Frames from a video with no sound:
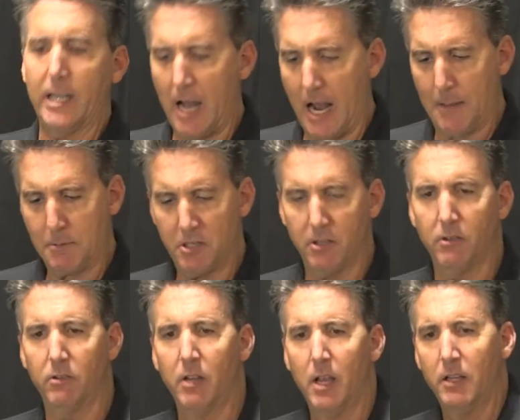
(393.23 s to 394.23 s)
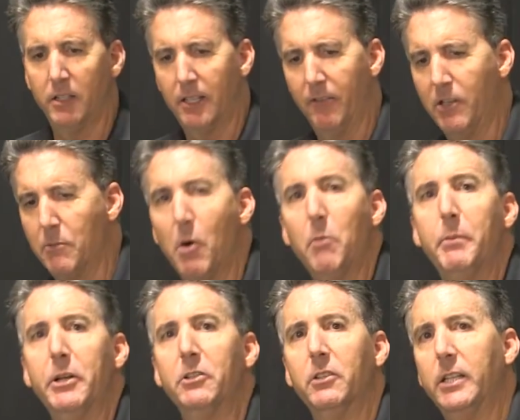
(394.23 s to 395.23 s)
of options to give you the
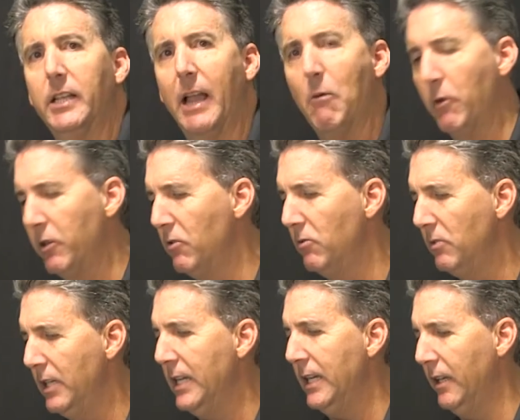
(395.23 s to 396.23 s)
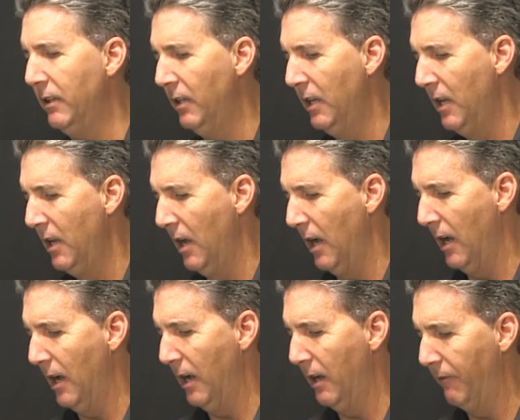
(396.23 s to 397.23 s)
mobility and what you need
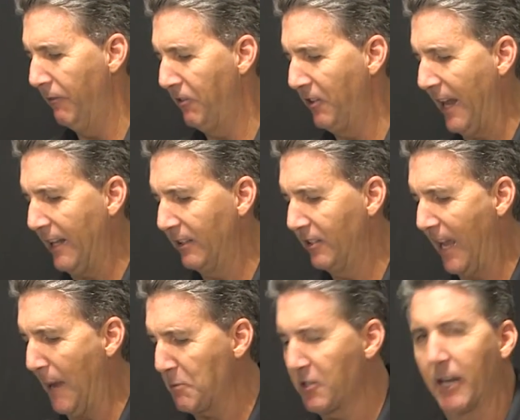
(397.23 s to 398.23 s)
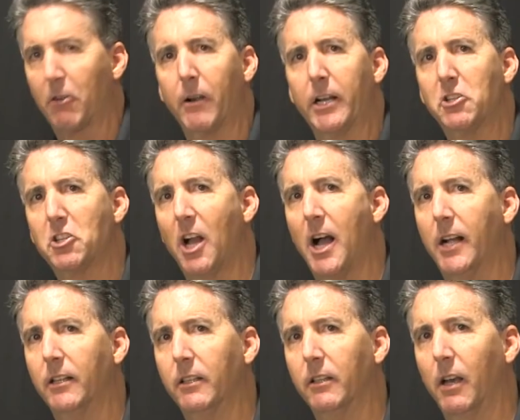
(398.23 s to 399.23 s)
for that, capture that great
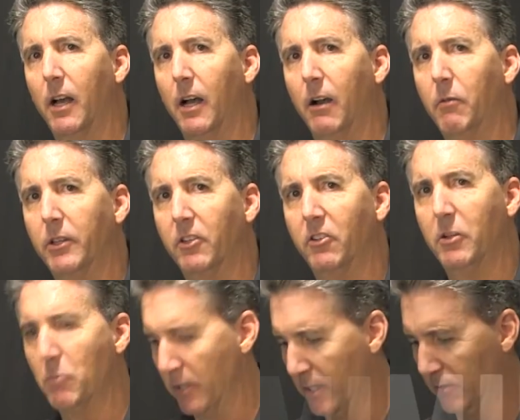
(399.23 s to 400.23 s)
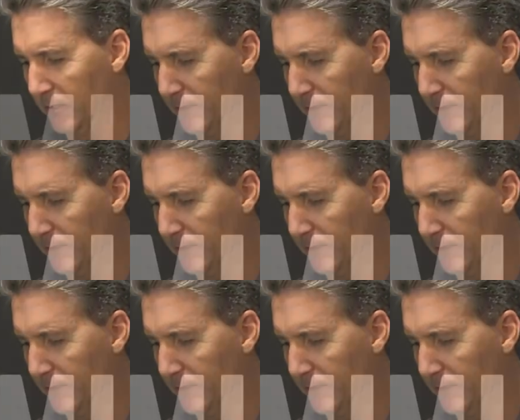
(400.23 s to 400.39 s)
shot with the C100.